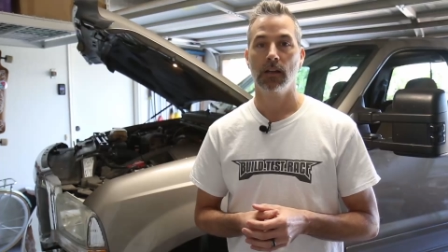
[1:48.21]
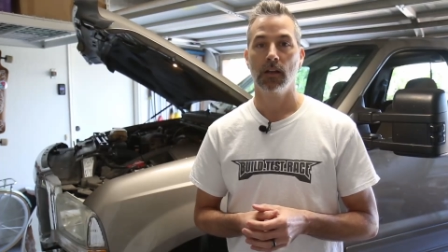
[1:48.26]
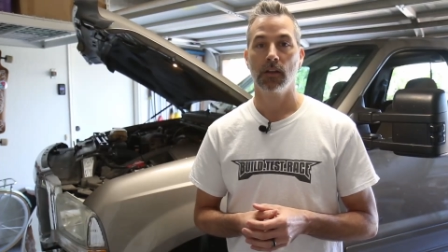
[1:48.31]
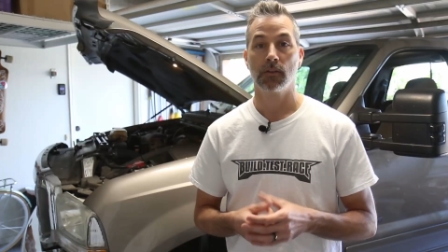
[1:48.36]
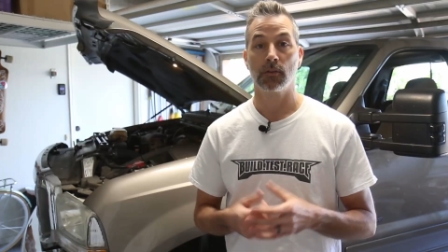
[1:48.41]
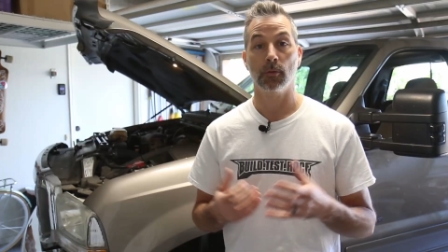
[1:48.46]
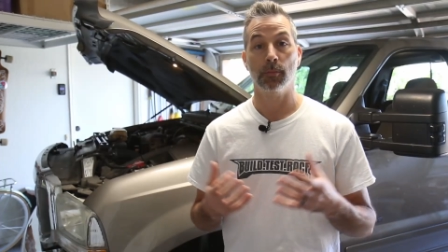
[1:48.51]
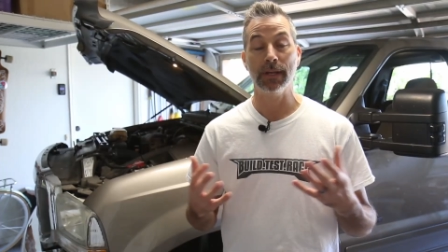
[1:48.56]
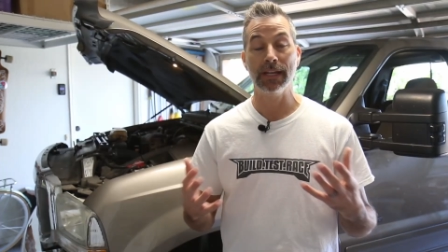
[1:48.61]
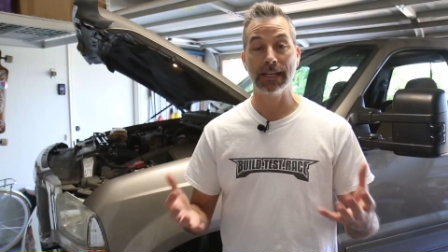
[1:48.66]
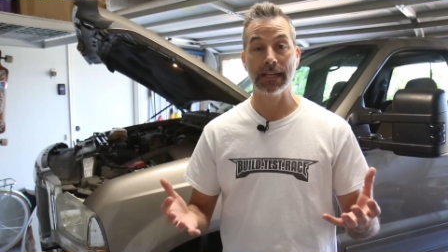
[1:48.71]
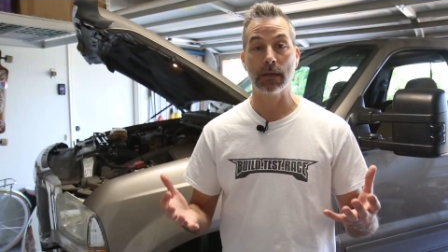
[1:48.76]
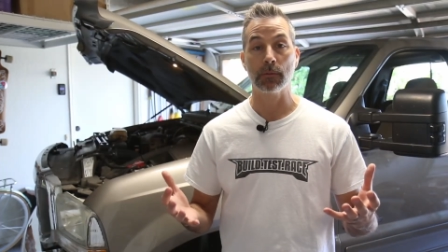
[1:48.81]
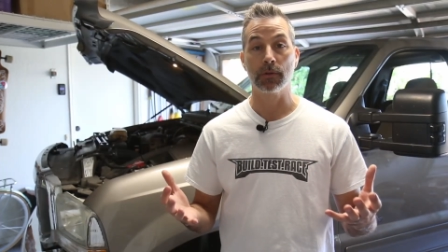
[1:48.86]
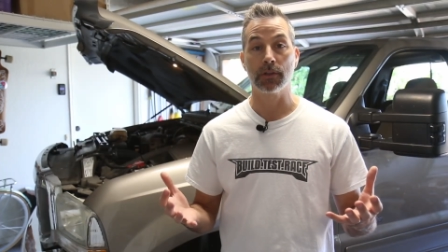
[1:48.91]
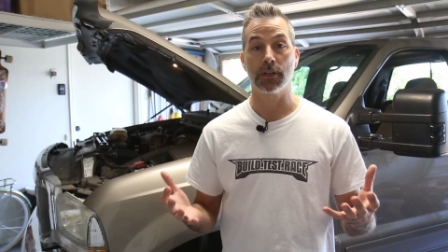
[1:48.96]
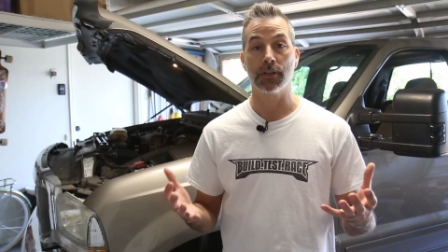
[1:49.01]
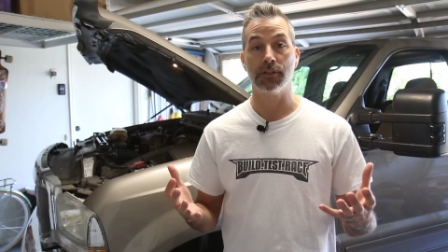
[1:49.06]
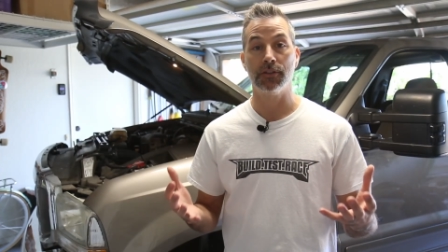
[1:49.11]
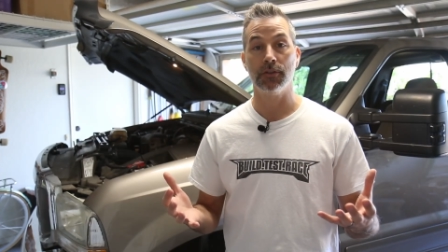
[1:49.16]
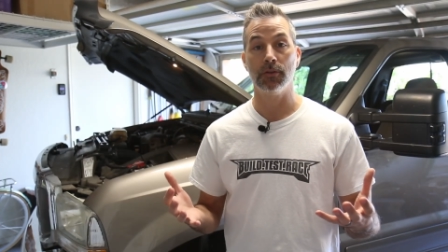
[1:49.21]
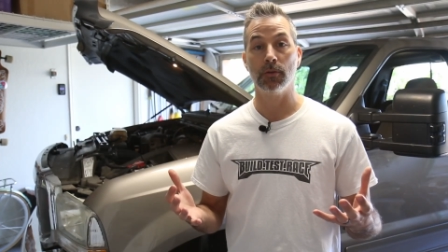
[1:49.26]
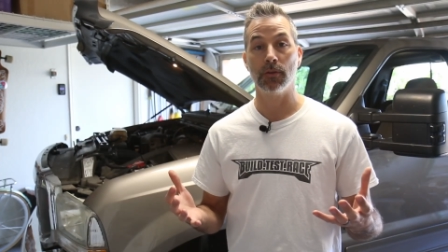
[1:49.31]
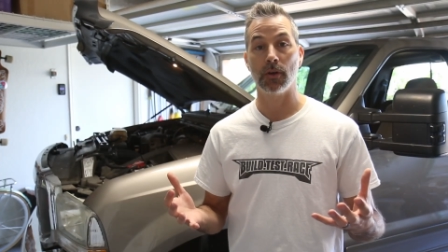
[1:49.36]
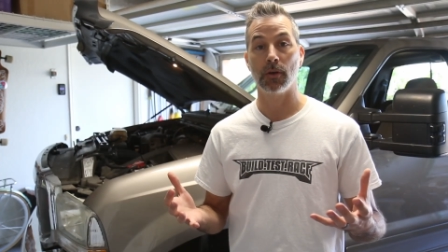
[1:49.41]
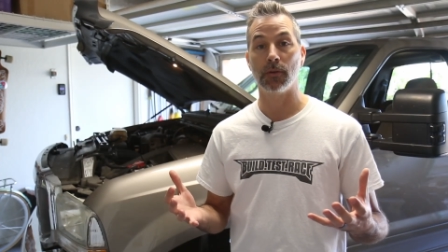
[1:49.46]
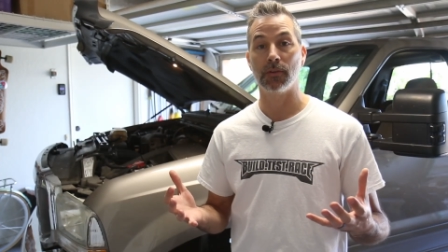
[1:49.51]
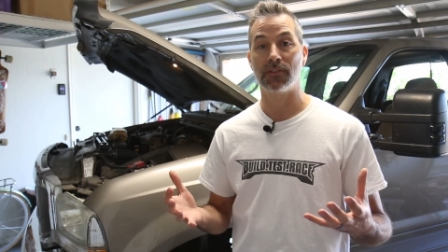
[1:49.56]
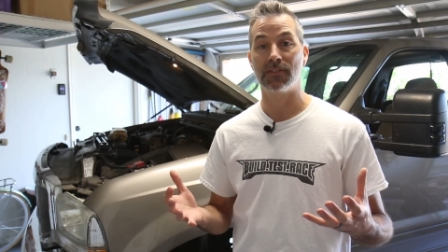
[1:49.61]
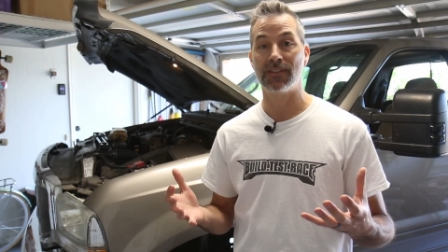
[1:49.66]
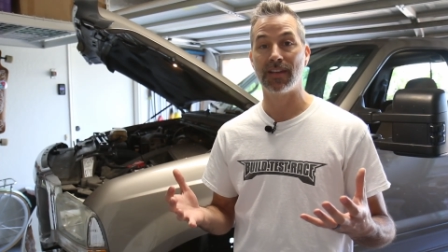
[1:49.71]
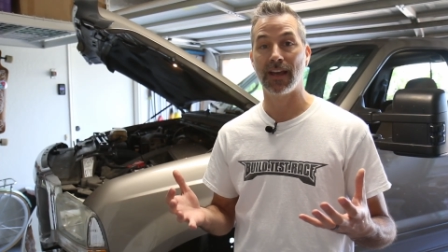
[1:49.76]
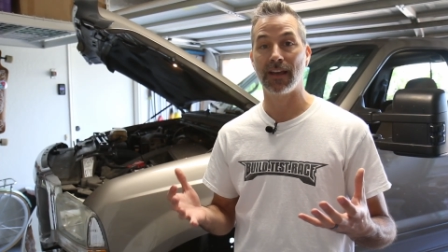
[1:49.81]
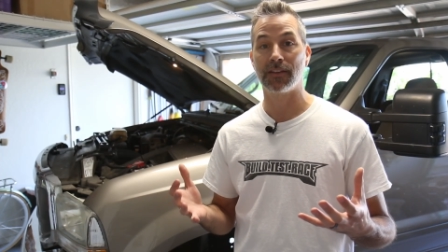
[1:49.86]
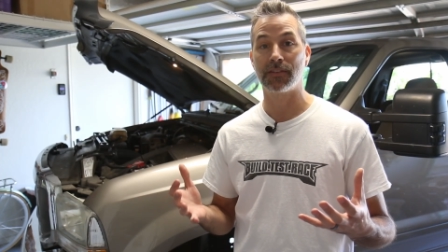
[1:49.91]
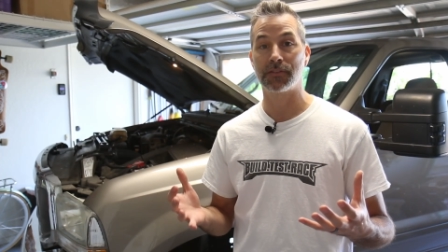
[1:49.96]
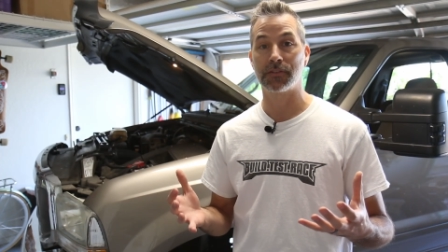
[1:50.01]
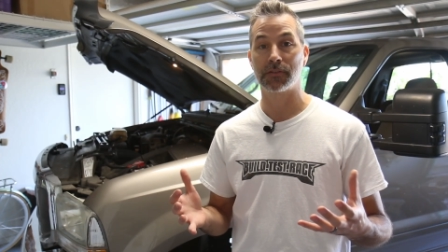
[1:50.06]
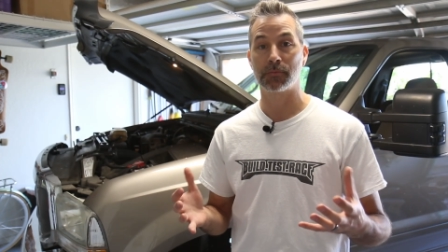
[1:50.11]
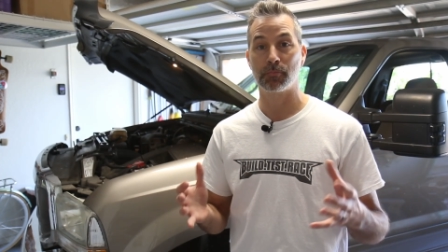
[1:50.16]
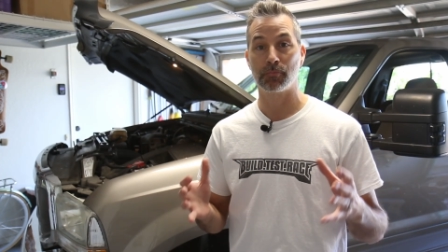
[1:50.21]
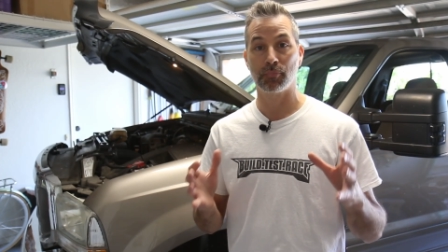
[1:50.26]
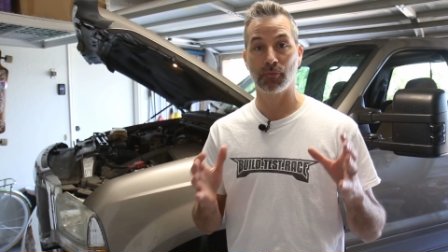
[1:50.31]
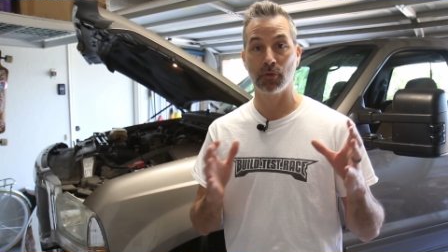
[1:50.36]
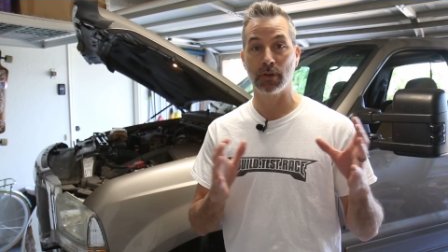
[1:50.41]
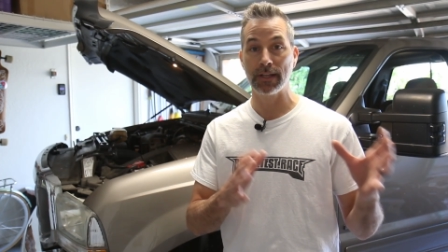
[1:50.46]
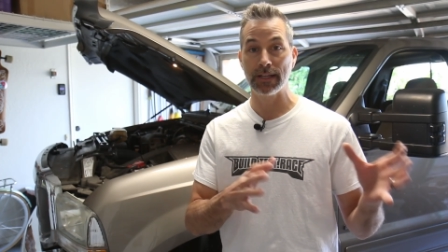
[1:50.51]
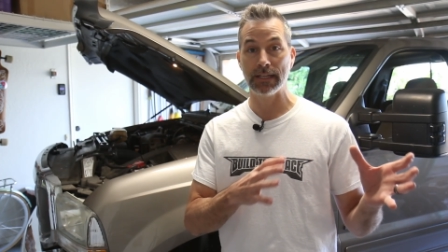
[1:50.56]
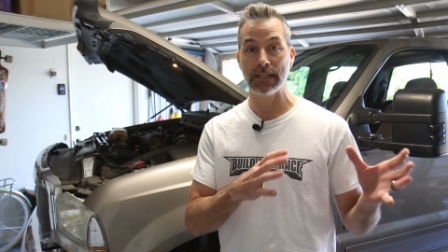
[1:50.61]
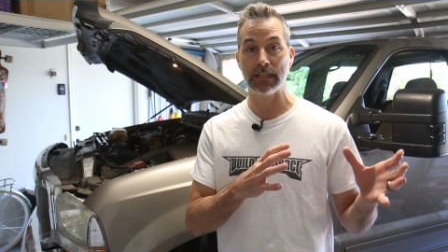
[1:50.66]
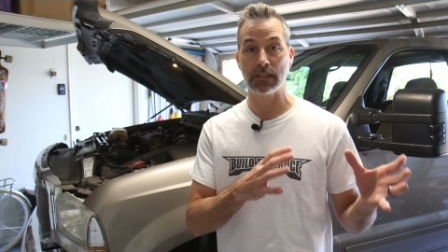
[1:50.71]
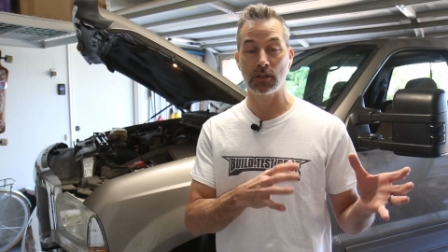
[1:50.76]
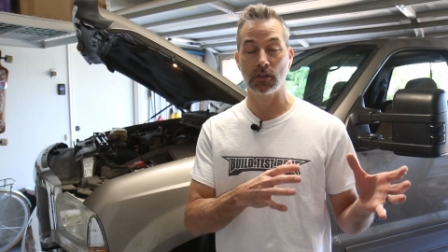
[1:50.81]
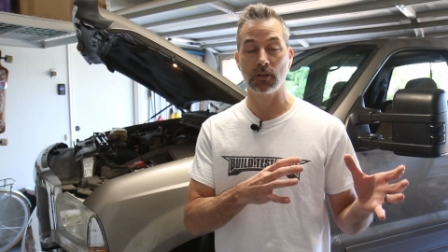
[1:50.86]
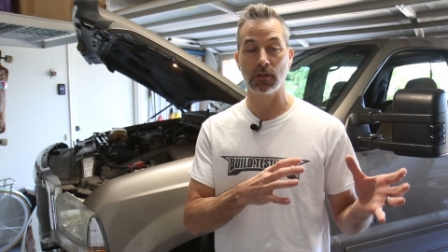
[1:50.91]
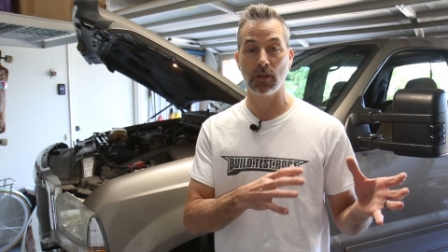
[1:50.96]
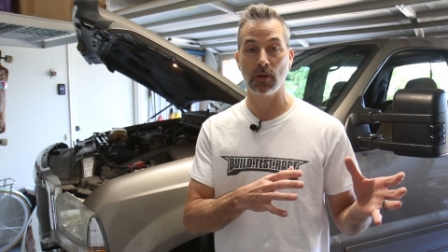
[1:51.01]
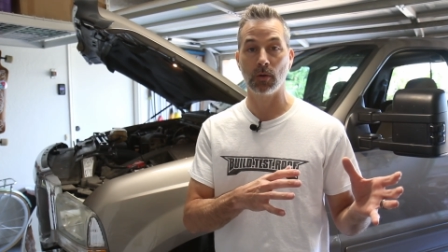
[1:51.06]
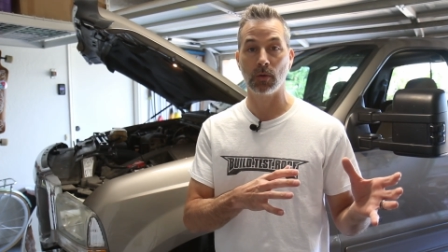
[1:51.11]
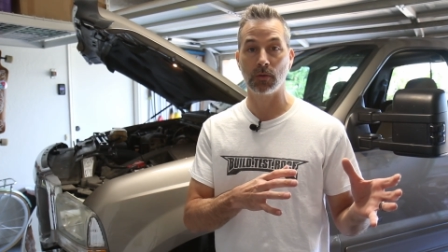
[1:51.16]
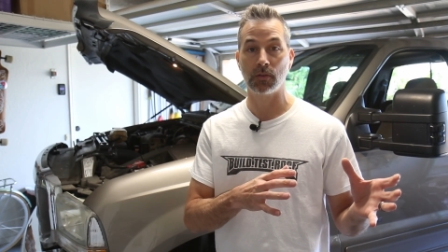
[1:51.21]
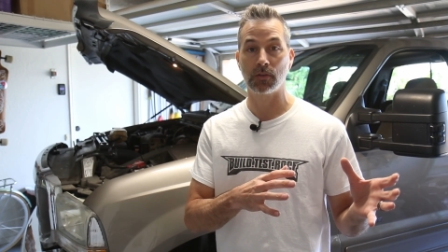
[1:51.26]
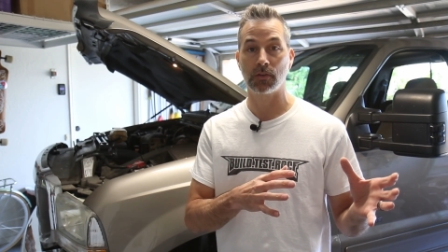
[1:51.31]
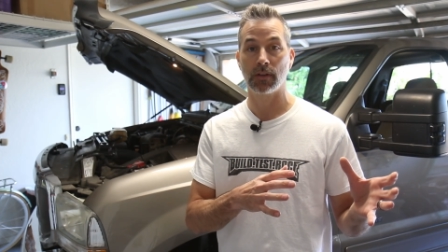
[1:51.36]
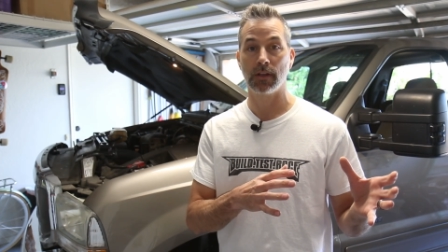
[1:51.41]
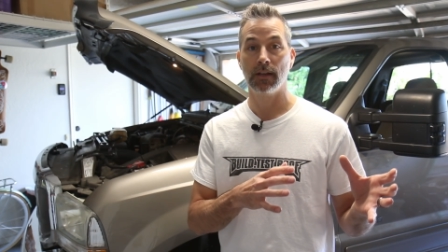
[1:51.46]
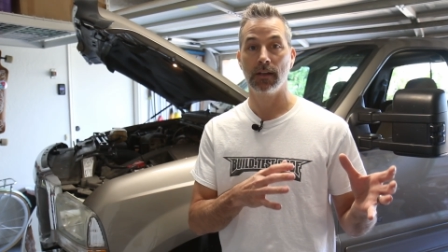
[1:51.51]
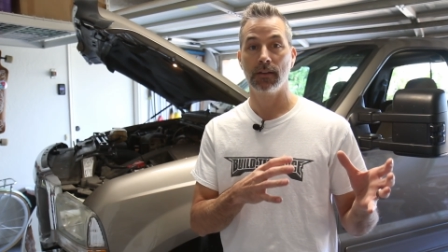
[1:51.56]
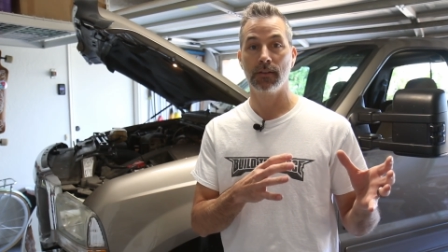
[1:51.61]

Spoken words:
So being able to do those tests pretty close